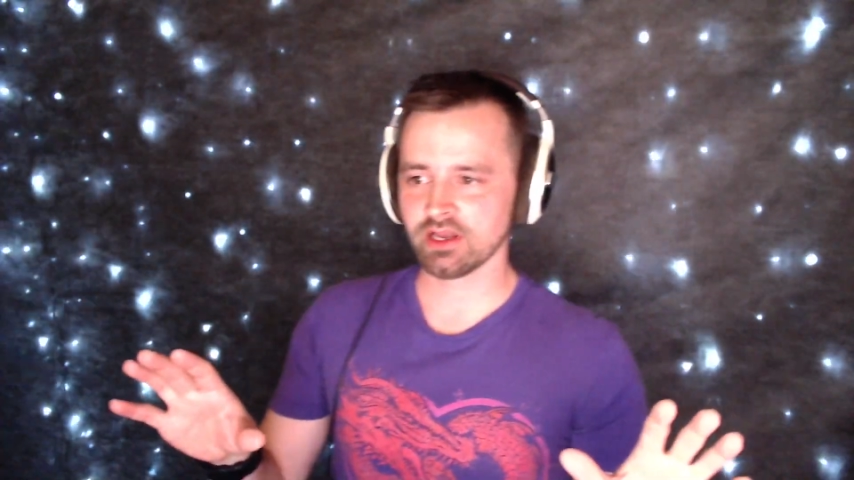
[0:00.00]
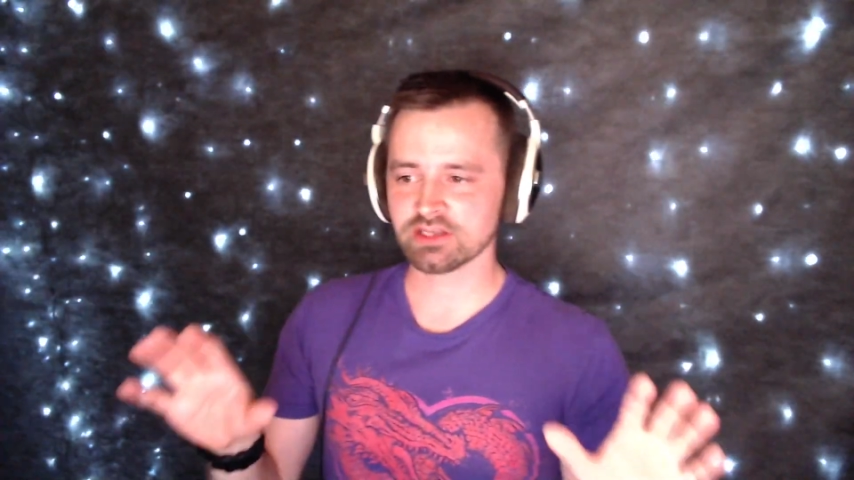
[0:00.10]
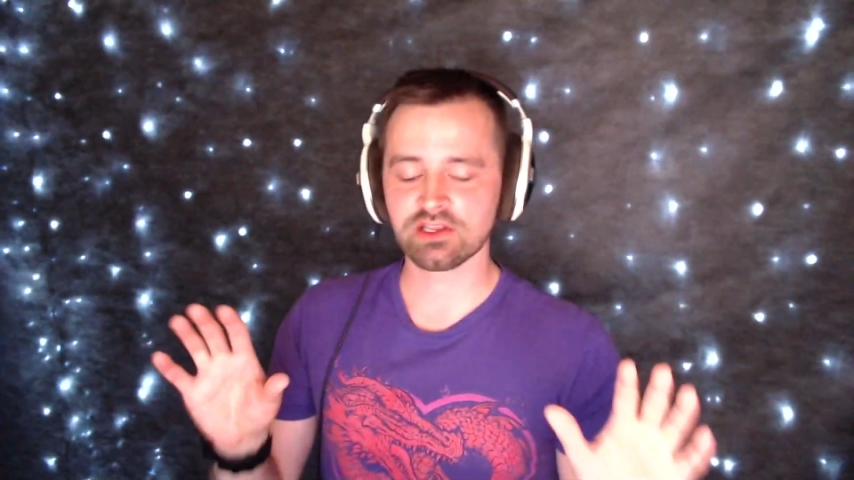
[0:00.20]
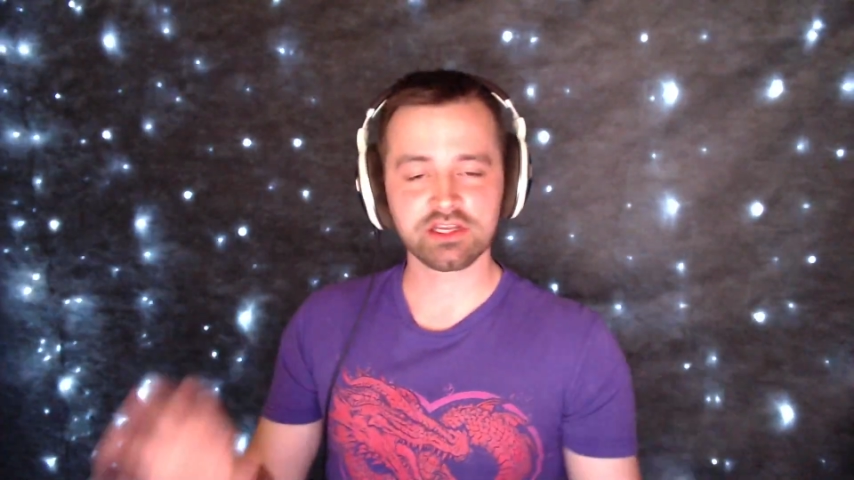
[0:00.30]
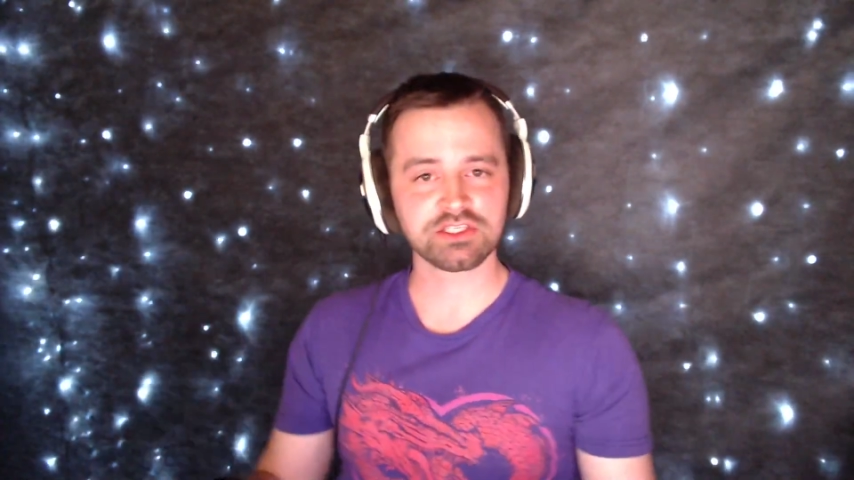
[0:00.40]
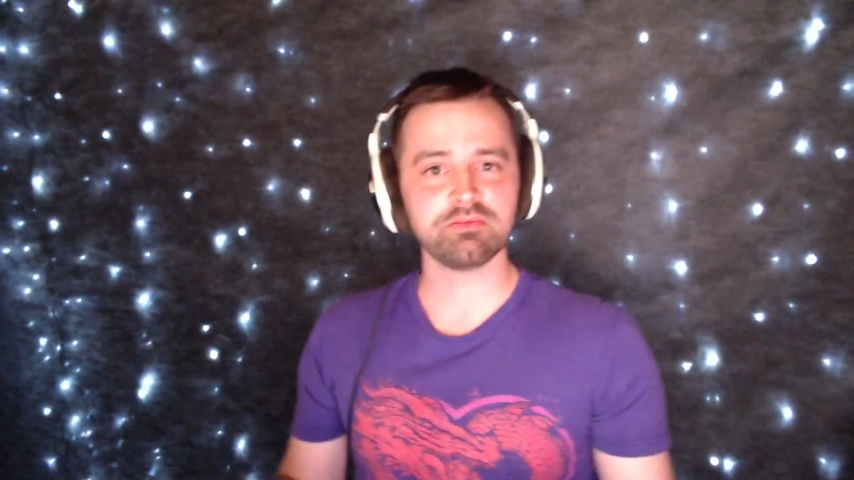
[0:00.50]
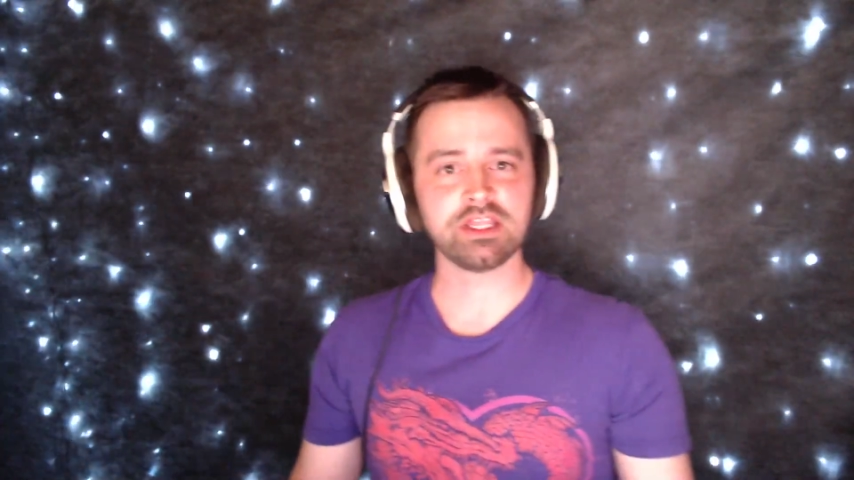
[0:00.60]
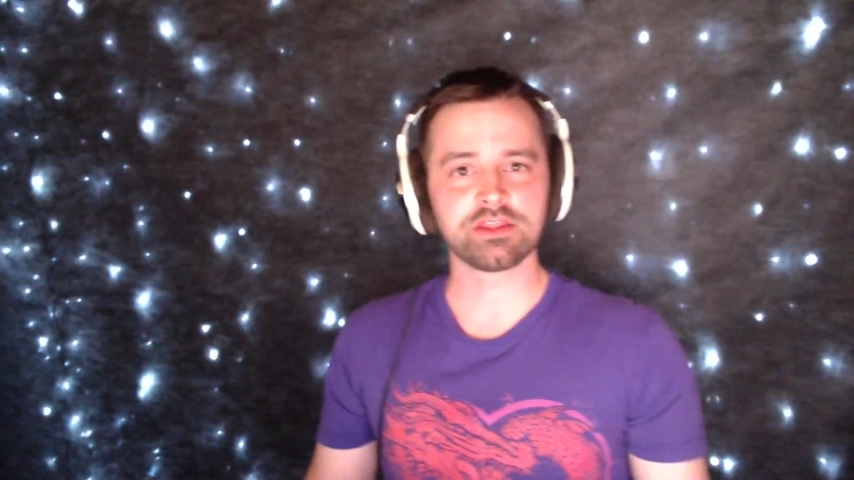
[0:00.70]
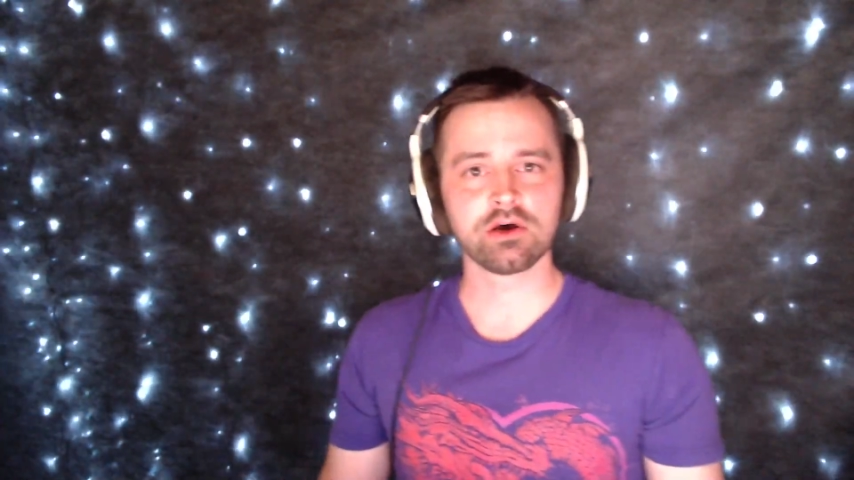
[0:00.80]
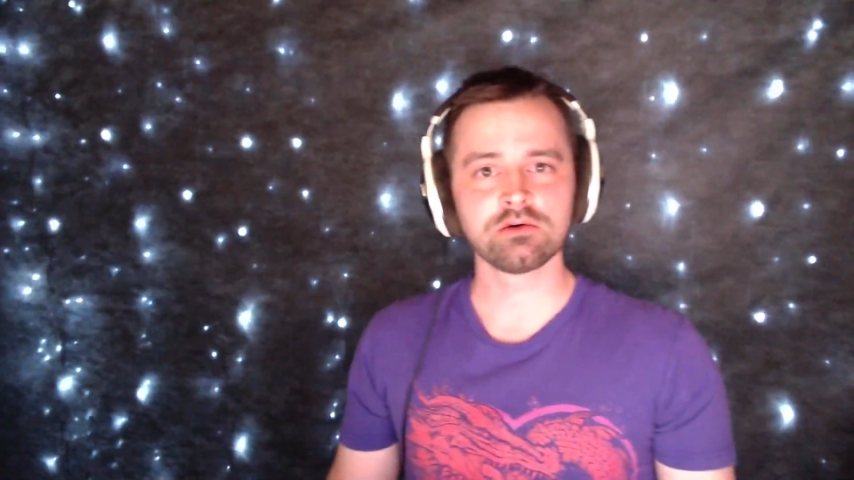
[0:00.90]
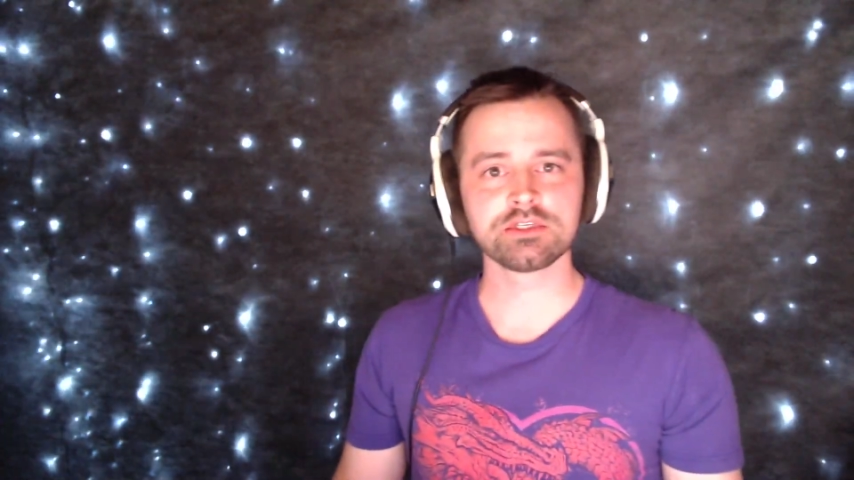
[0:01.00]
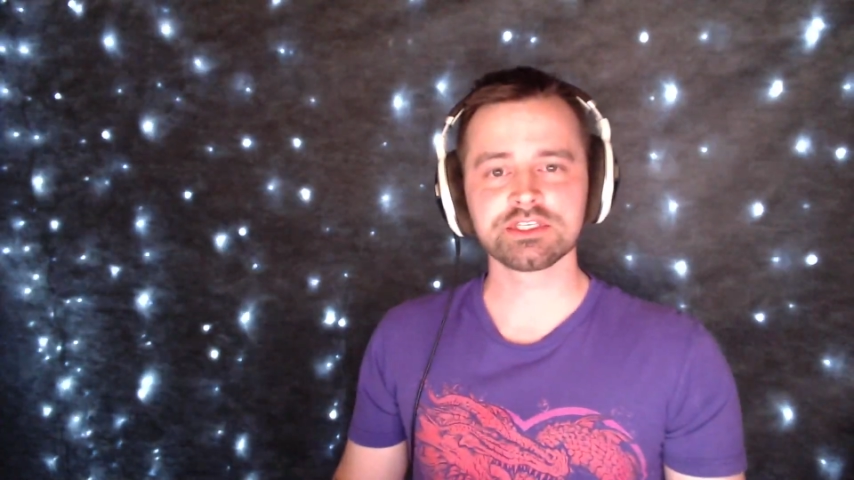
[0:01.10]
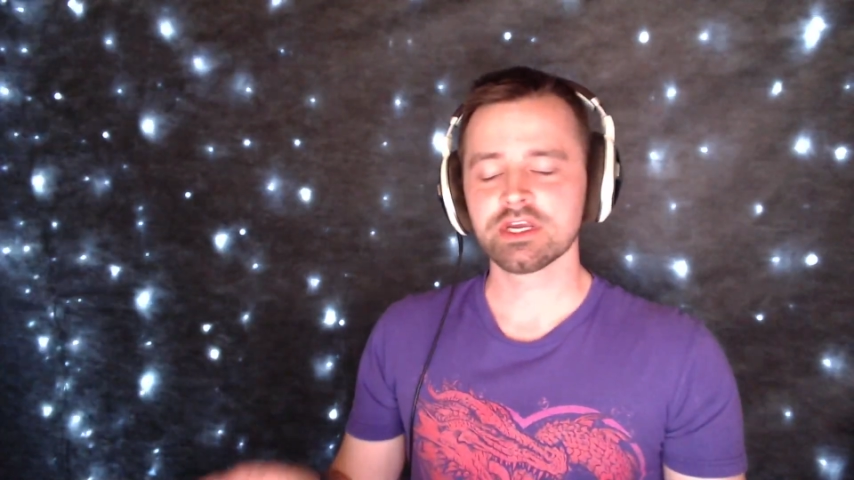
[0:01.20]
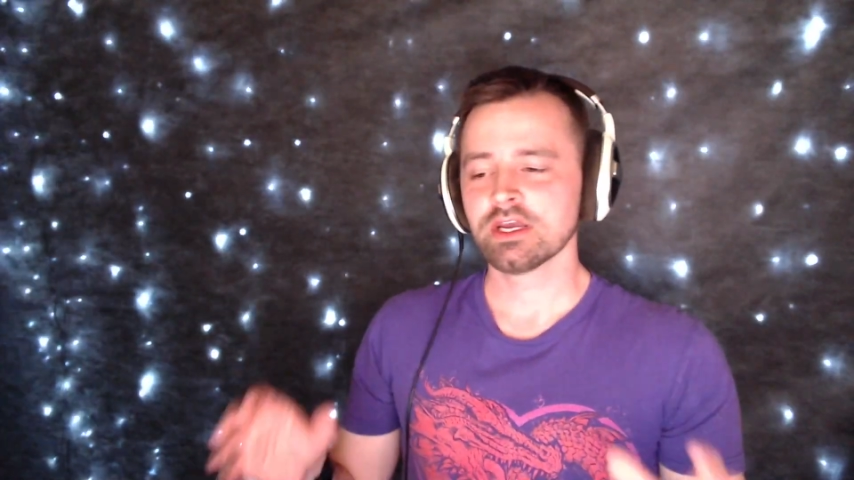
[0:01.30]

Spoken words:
As long as you meet those,